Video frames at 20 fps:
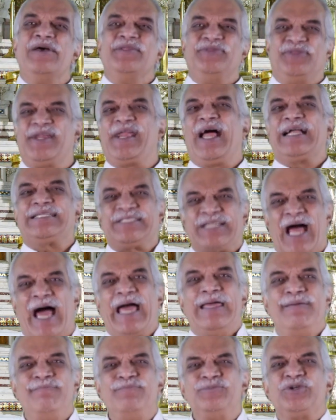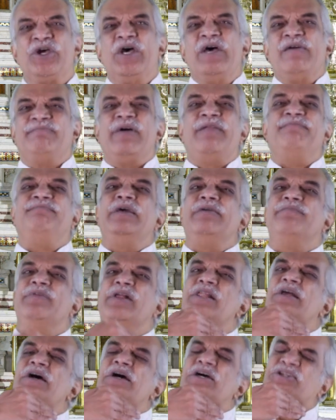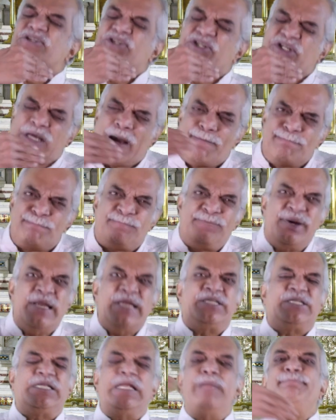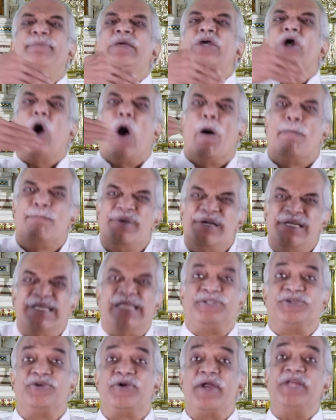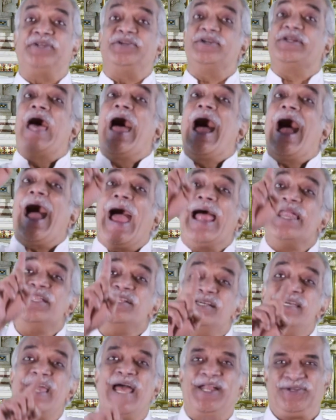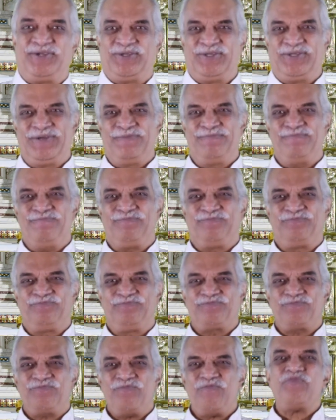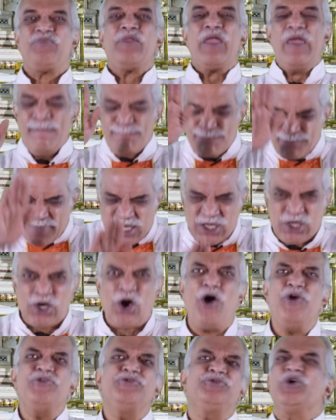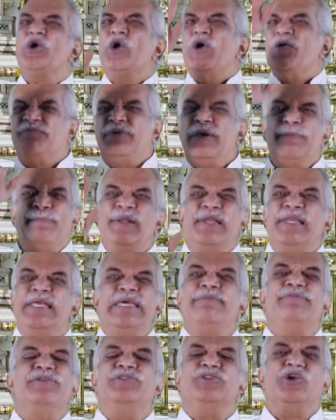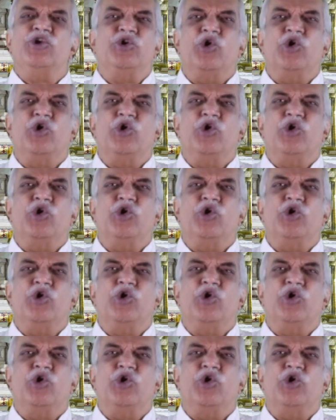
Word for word: There are times when we will completely be obliterated and yet, because we believe in the